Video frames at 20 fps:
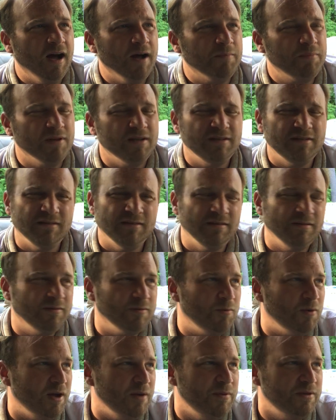Plus,
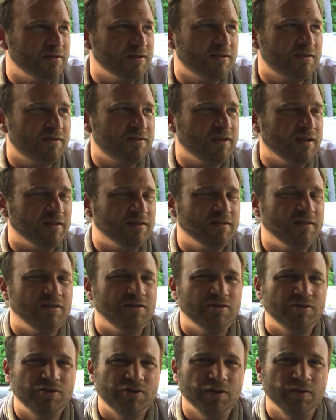Hawaiian music is just like
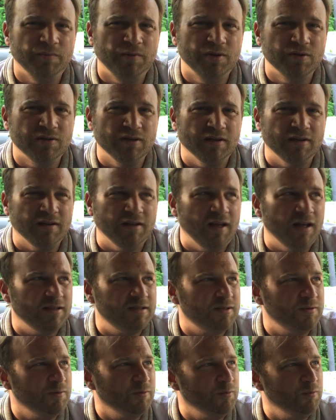such chill music. That's
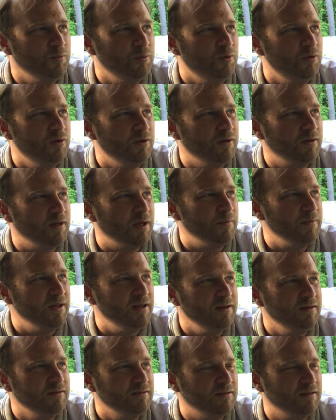in the mood I'm
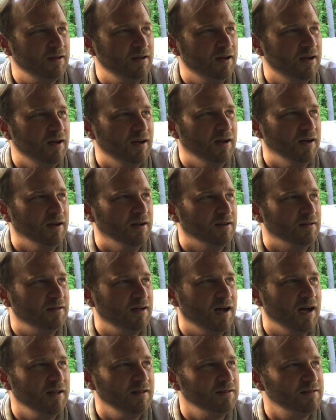in.
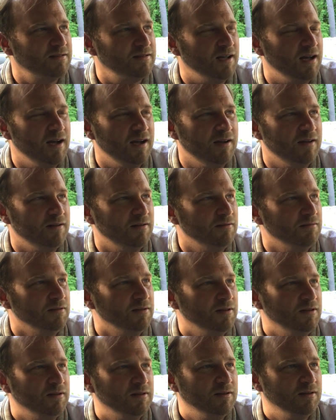Island style.
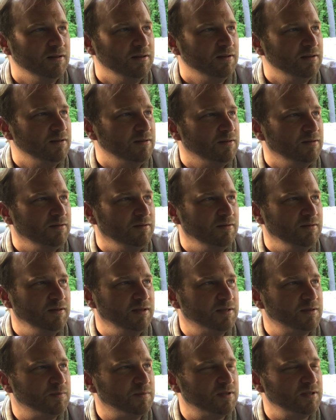
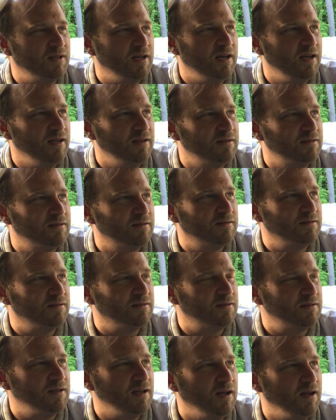Get some steaks and
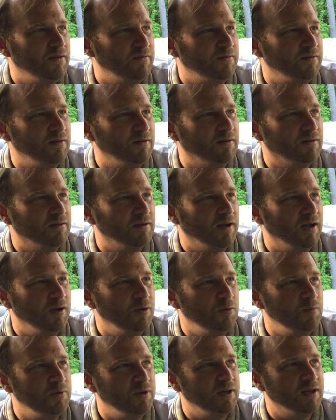stuff. And I
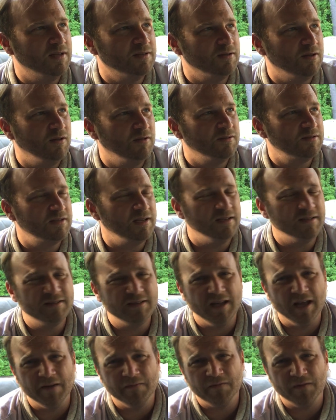hope you guys all stay
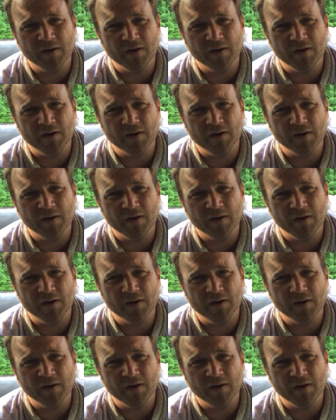safe.